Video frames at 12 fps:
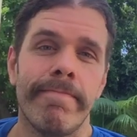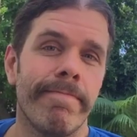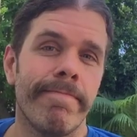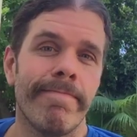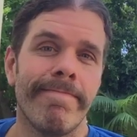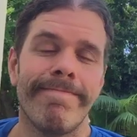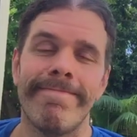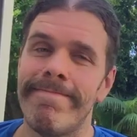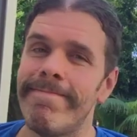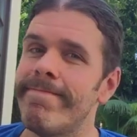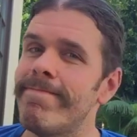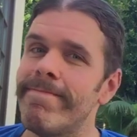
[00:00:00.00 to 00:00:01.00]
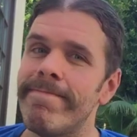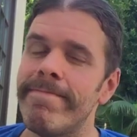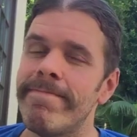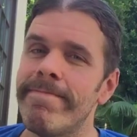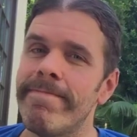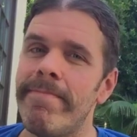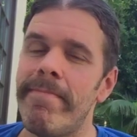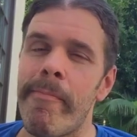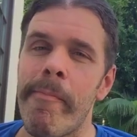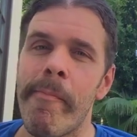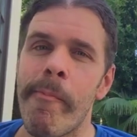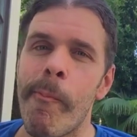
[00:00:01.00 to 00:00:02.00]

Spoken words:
(no one is talking)